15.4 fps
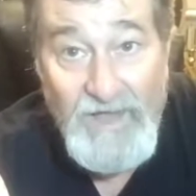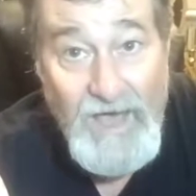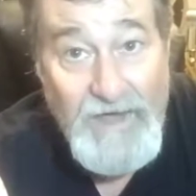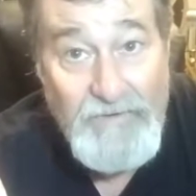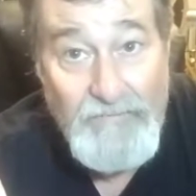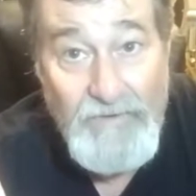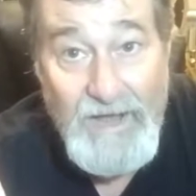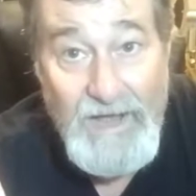lot
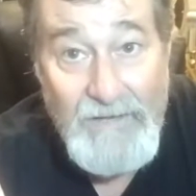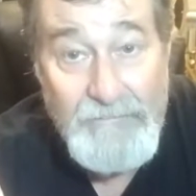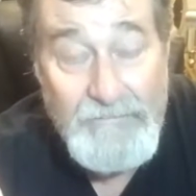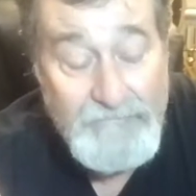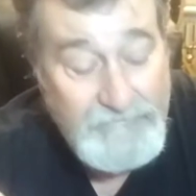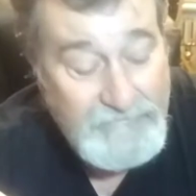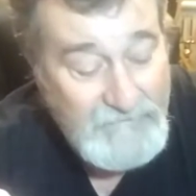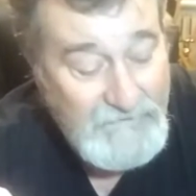of rap.
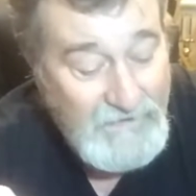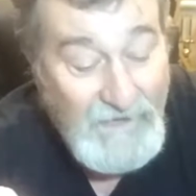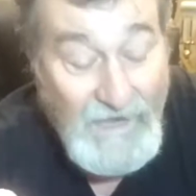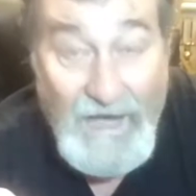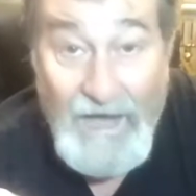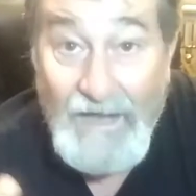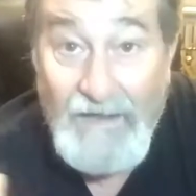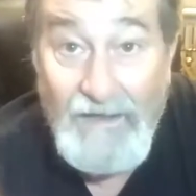
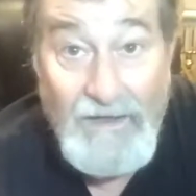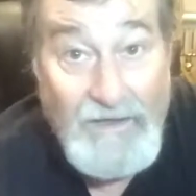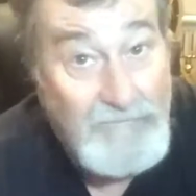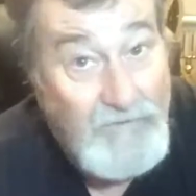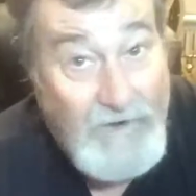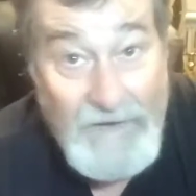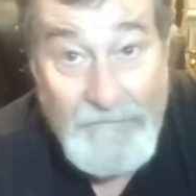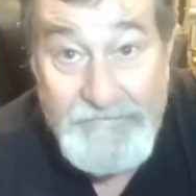
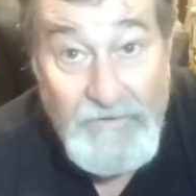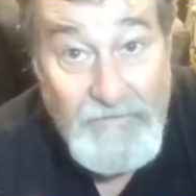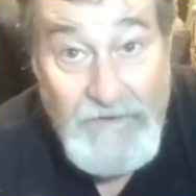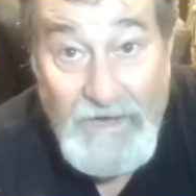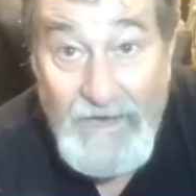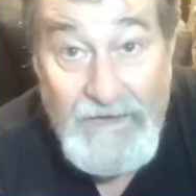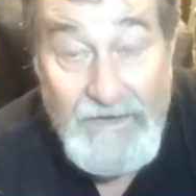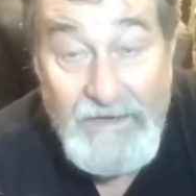Rap's
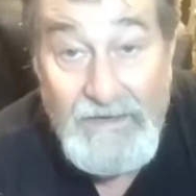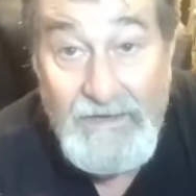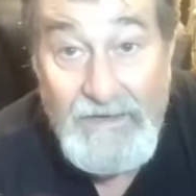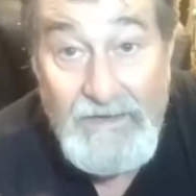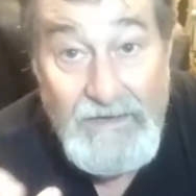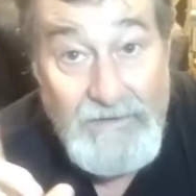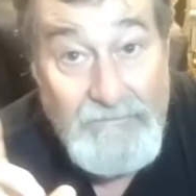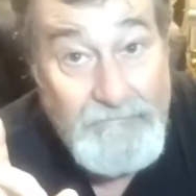okay.
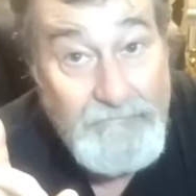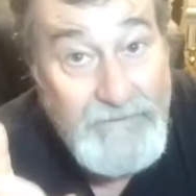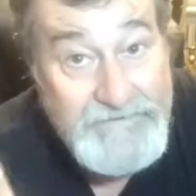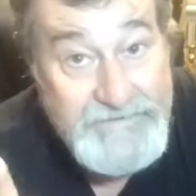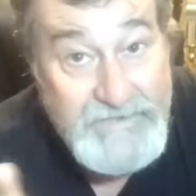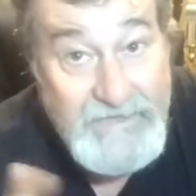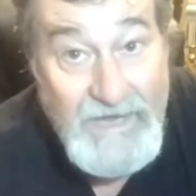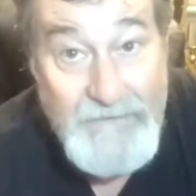
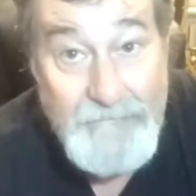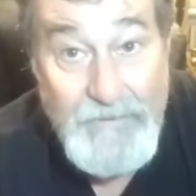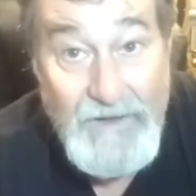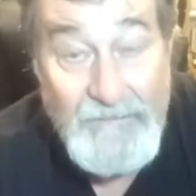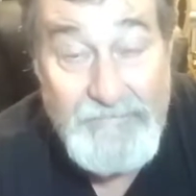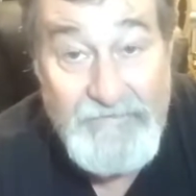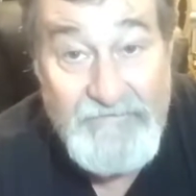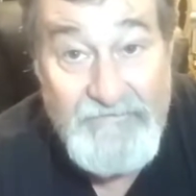But you can't
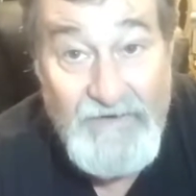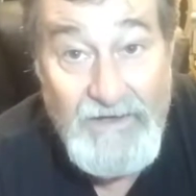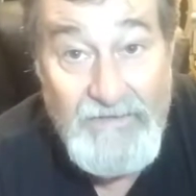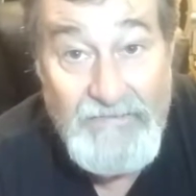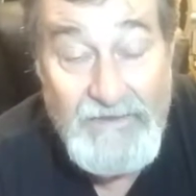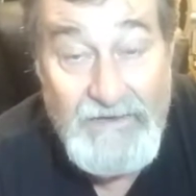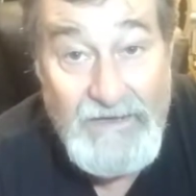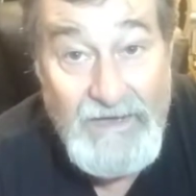pop
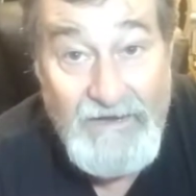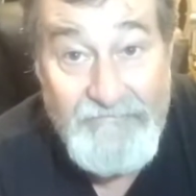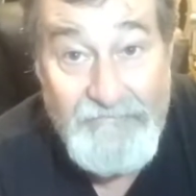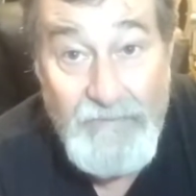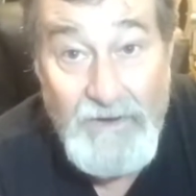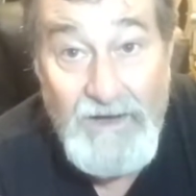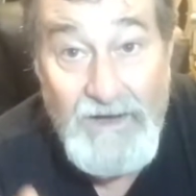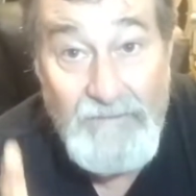the
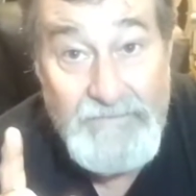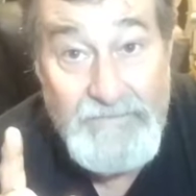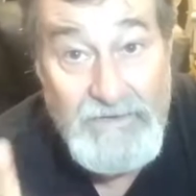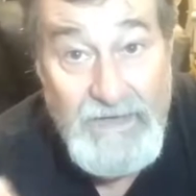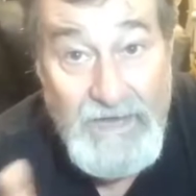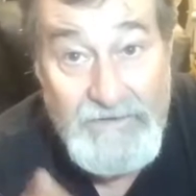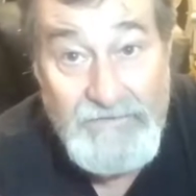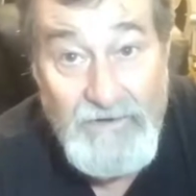F-bomb. You
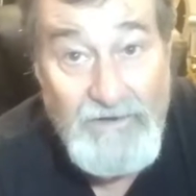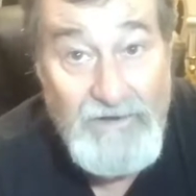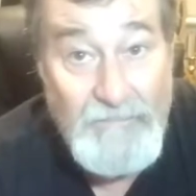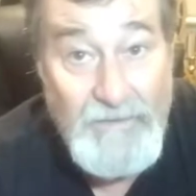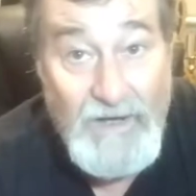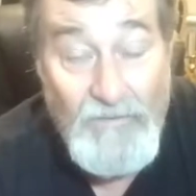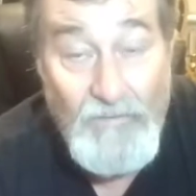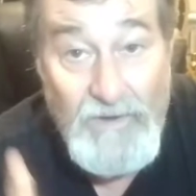can't talk
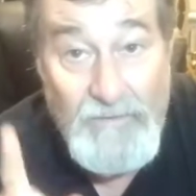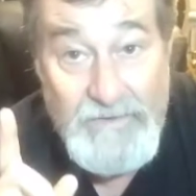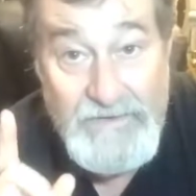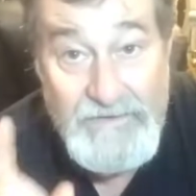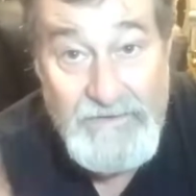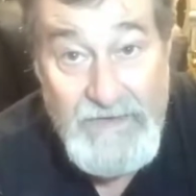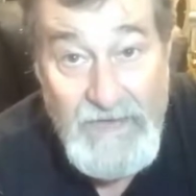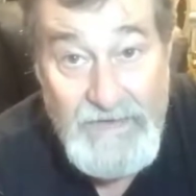about women.
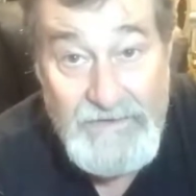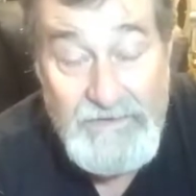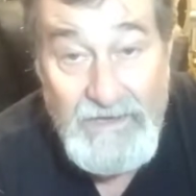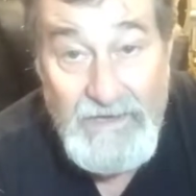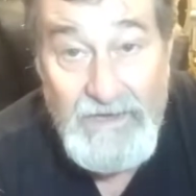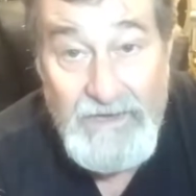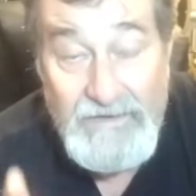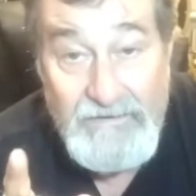You can't
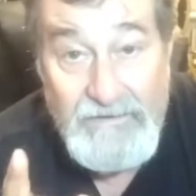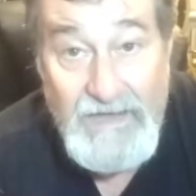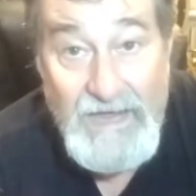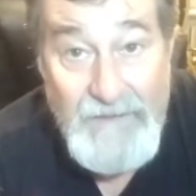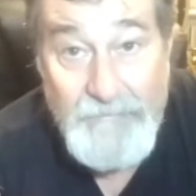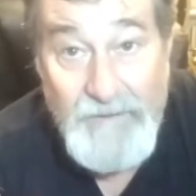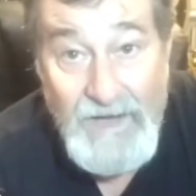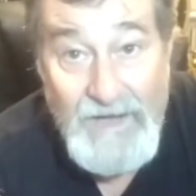
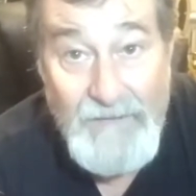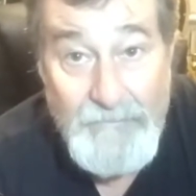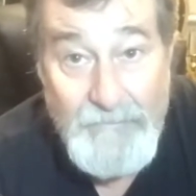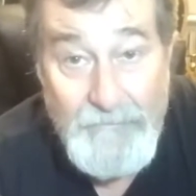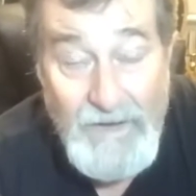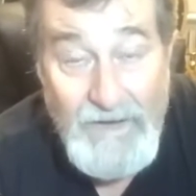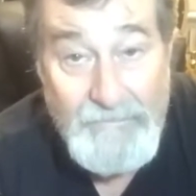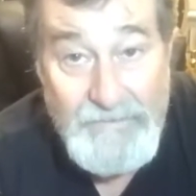
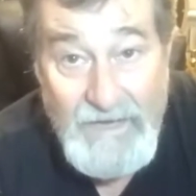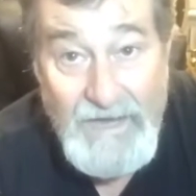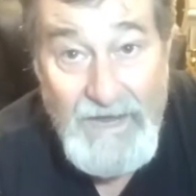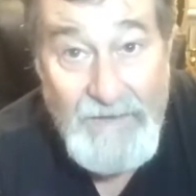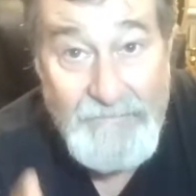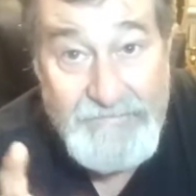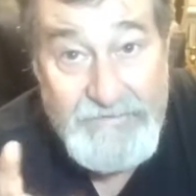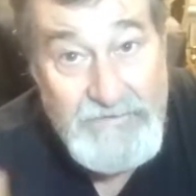pop
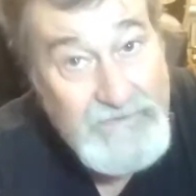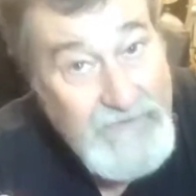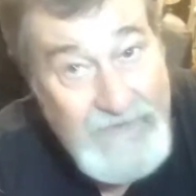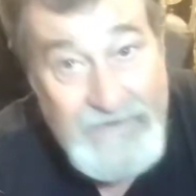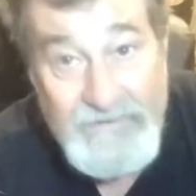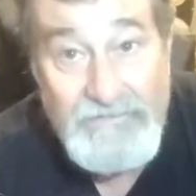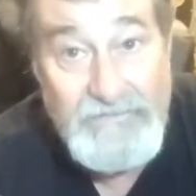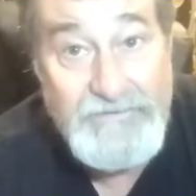caps, and you
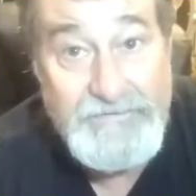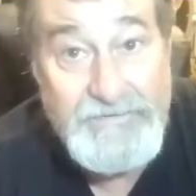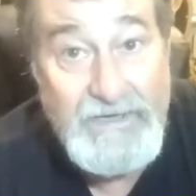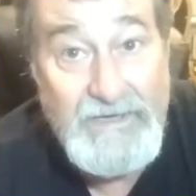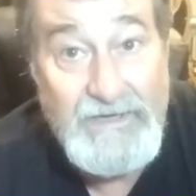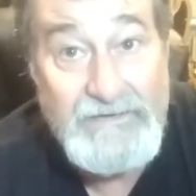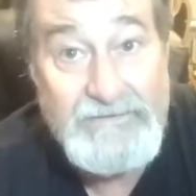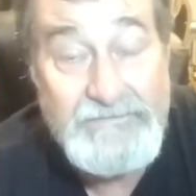can't do these
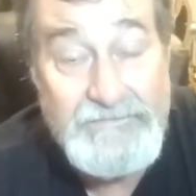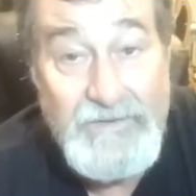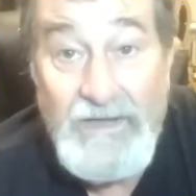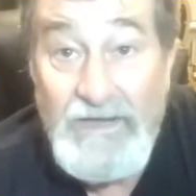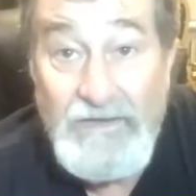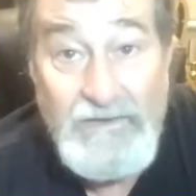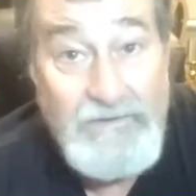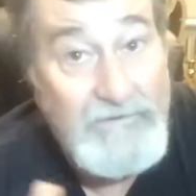things.
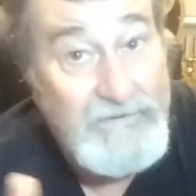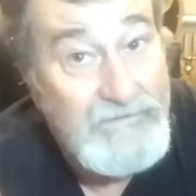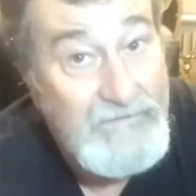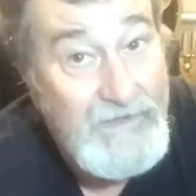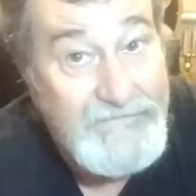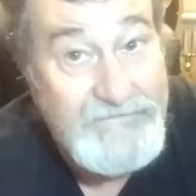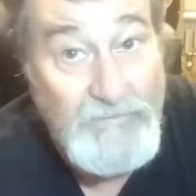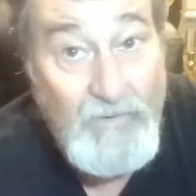You can do
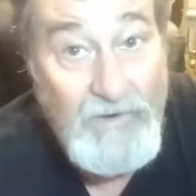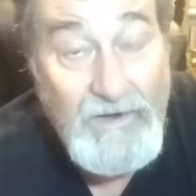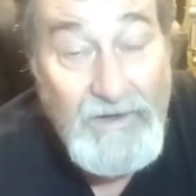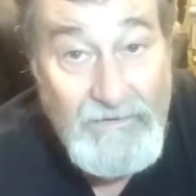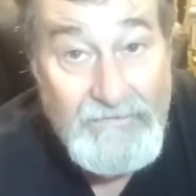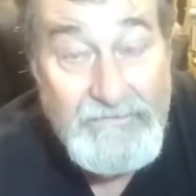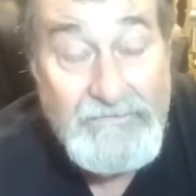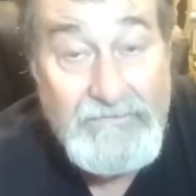that somewhere
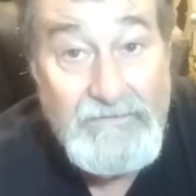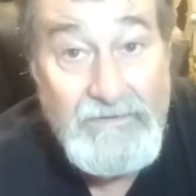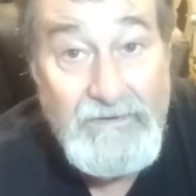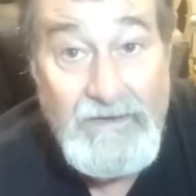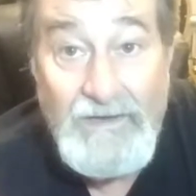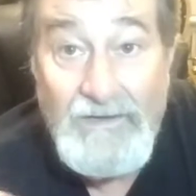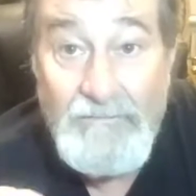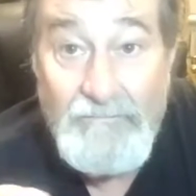else,
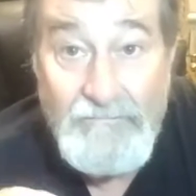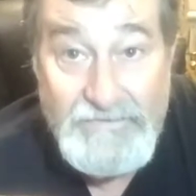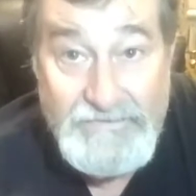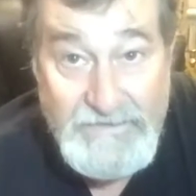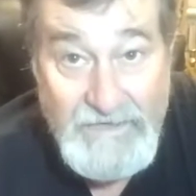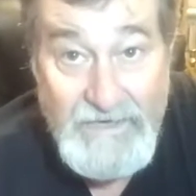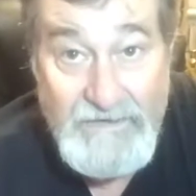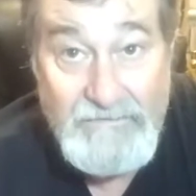but
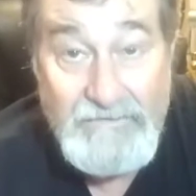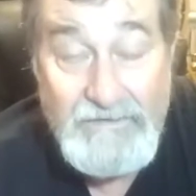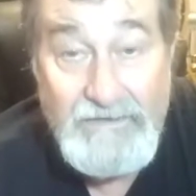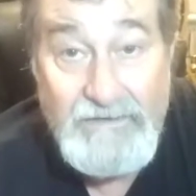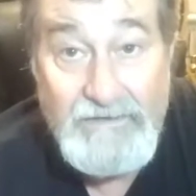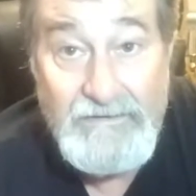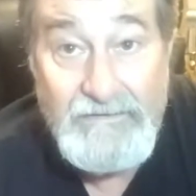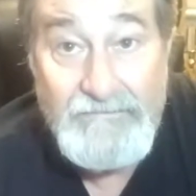you can't do it
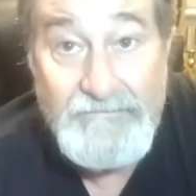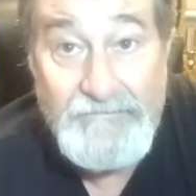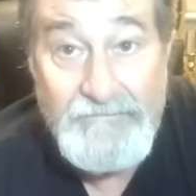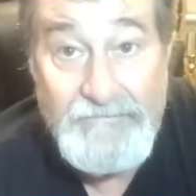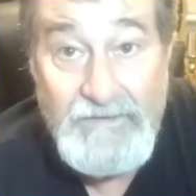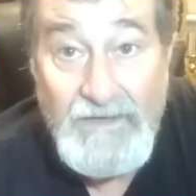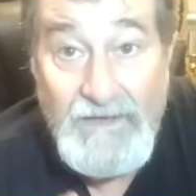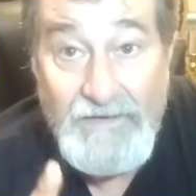here.
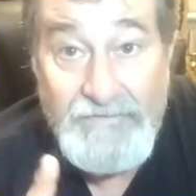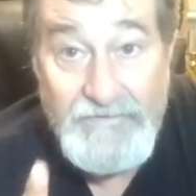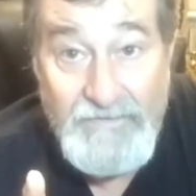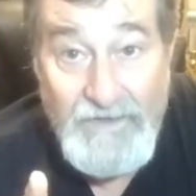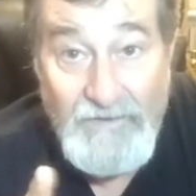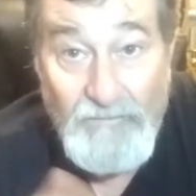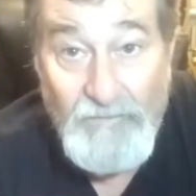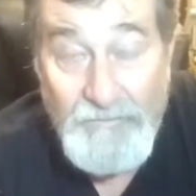And so
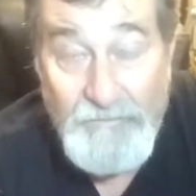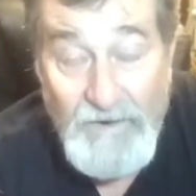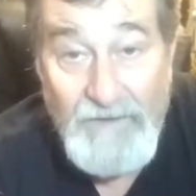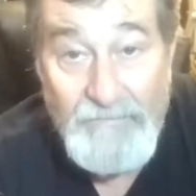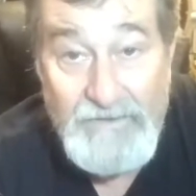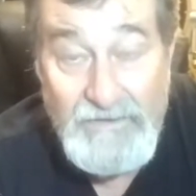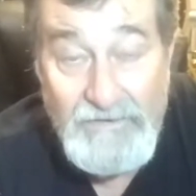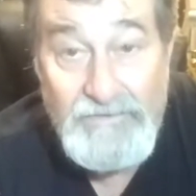that will
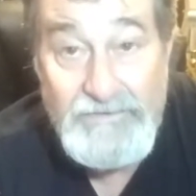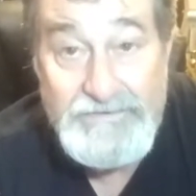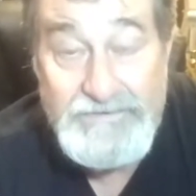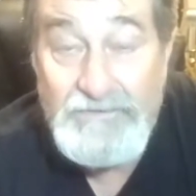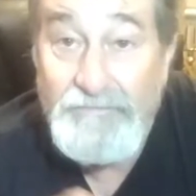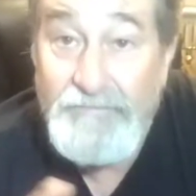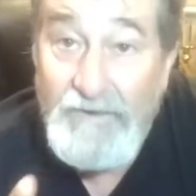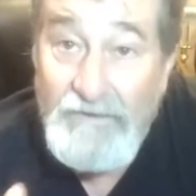probably lose
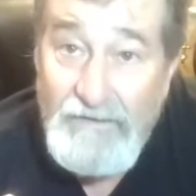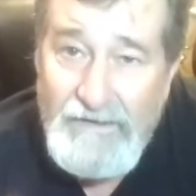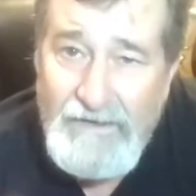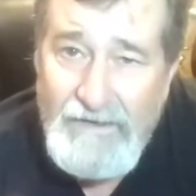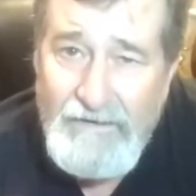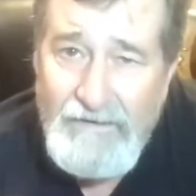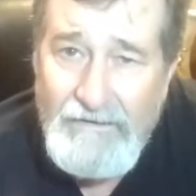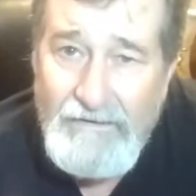you. But look
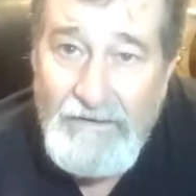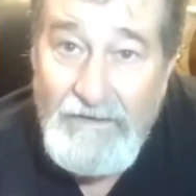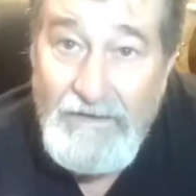here,